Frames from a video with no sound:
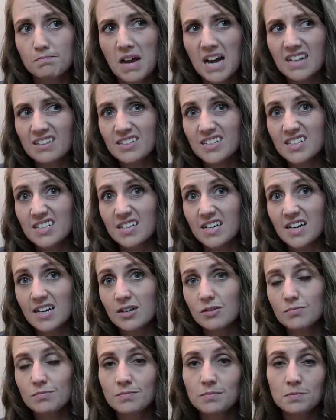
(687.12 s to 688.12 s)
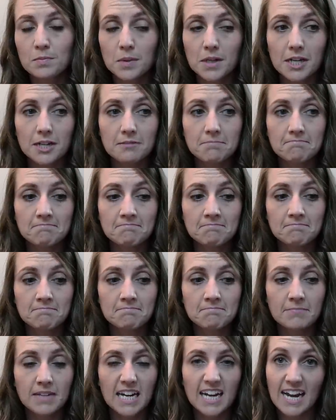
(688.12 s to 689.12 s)
at least now, but
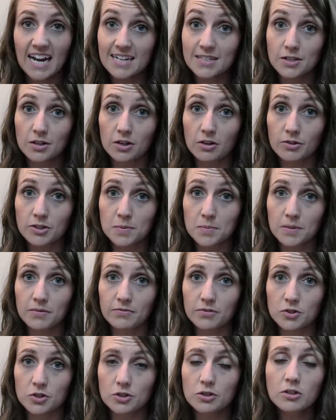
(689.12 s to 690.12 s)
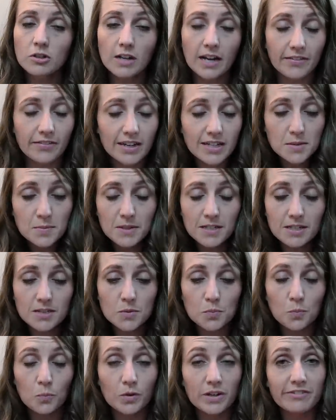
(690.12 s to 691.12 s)
it hasn't always been for sure, and that's
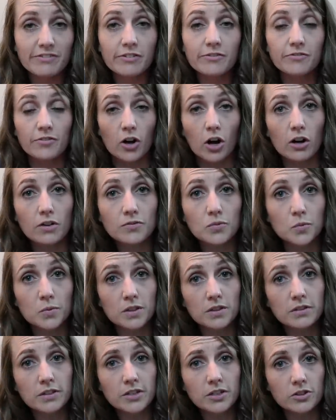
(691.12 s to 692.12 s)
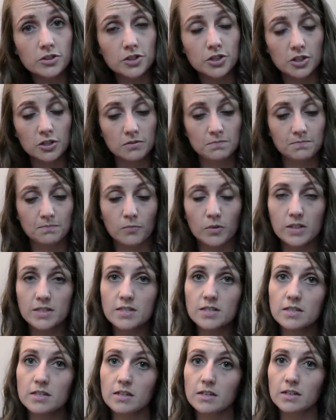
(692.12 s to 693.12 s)
because we've evolved with the literature.
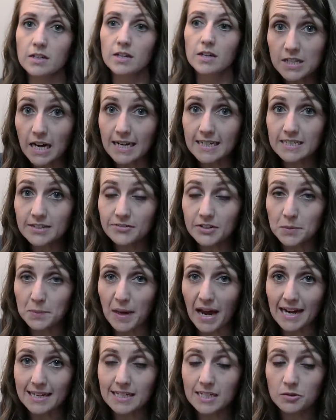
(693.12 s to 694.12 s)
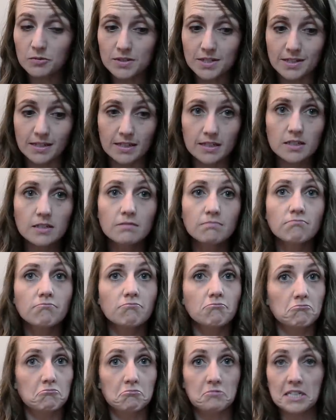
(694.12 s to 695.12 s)
Once the scientific backing was there,
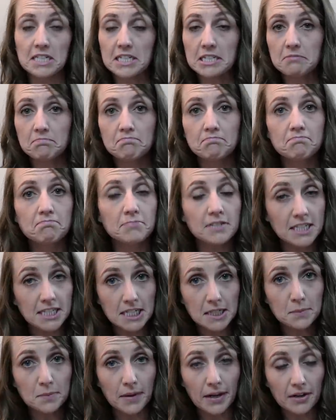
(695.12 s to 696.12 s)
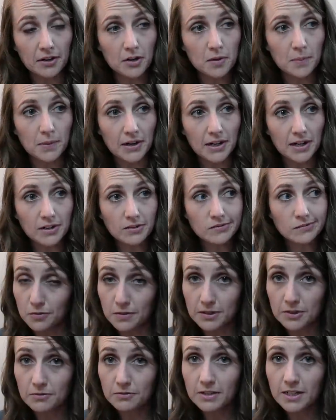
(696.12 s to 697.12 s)
we did better about
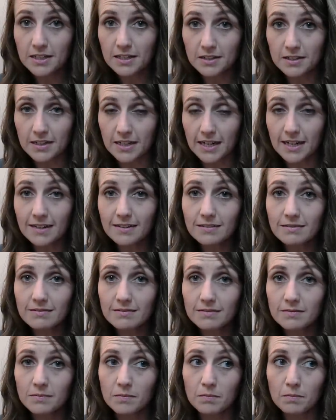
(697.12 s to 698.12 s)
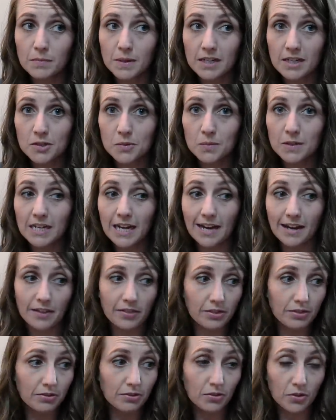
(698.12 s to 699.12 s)
doing the right thing because we
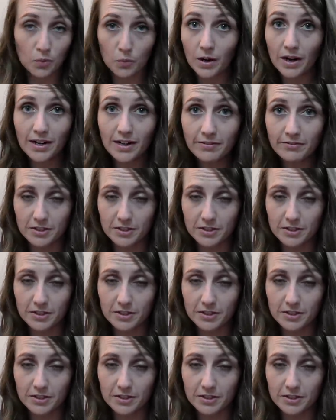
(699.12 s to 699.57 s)
had the right